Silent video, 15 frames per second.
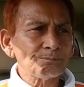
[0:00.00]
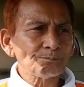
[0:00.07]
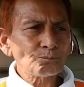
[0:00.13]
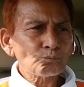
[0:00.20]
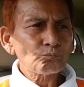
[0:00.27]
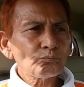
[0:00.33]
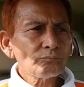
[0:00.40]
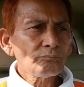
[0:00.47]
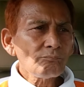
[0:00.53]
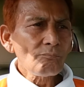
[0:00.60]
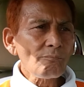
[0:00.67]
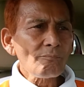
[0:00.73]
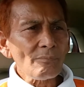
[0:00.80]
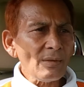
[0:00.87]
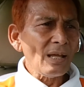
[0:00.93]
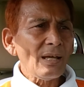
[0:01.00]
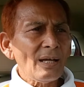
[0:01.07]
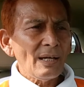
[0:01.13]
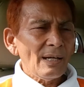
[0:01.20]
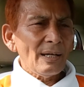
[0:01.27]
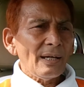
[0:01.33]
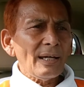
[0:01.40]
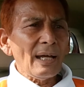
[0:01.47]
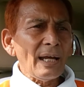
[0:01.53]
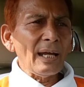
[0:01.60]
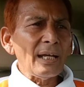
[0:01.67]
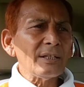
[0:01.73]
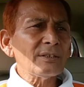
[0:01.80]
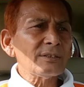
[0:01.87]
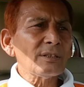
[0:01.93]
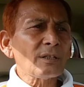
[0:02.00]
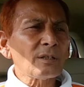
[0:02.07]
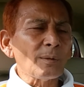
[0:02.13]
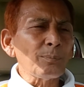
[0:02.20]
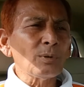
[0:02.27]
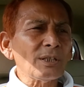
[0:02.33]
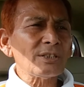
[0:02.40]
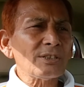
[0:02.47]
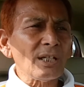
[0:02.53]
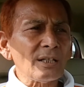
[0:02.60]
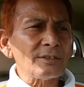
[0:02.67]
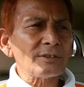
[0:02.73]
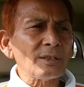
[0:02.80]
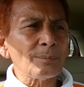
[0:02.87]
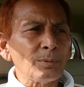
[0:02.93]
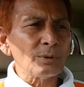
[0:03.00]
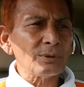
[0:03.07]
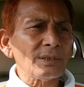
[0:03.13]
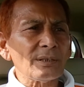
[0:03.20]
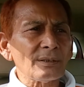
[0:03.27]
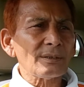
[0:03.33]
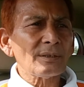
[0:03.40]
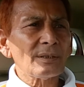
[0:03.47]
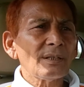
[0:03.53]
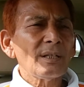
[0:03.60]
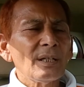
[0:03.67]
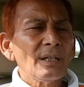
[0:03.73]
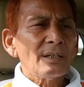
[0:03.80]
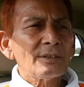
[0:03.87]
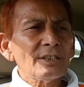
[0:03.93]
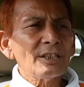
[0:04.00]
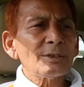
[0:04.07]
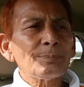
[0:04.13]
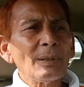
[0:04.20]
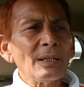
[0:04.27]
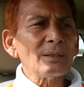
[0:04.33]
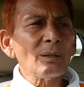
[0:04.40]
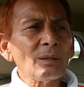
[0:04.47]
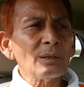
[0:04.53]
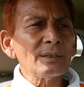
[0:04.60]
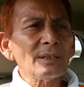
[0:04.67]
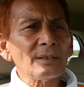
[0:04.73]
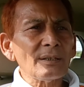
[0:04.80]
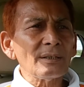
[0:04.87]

And the couple started supporting. They spent all their earnings of the whole life.